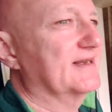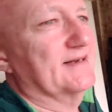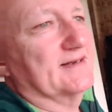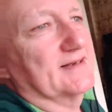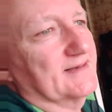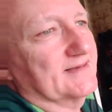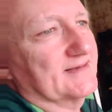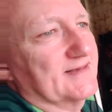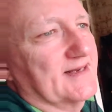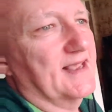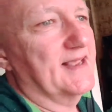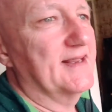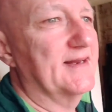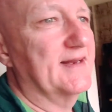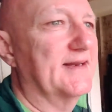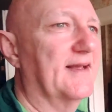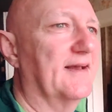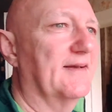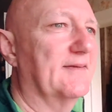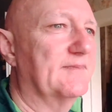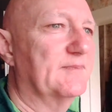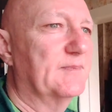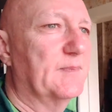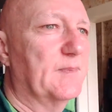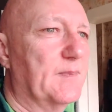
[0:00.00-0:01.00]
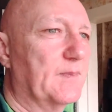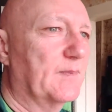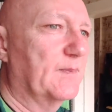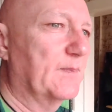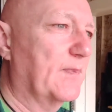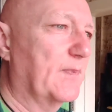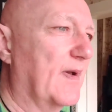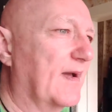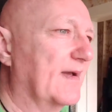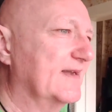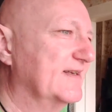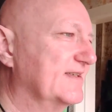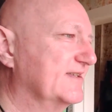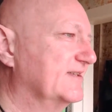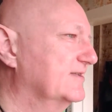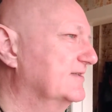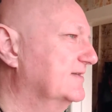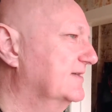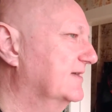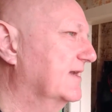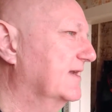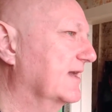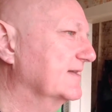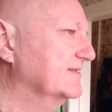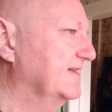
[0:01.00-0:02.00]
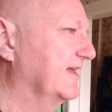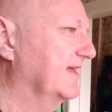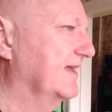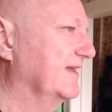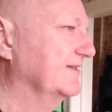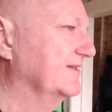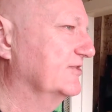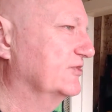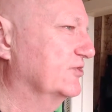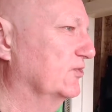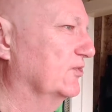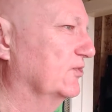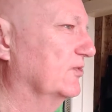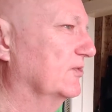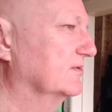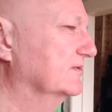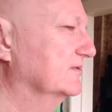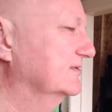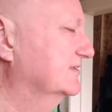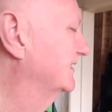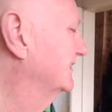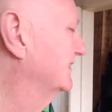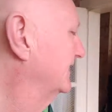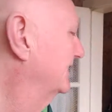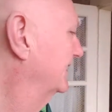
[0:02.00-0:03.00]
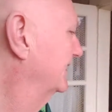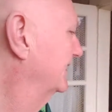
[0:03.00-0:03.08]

it by cutting it short,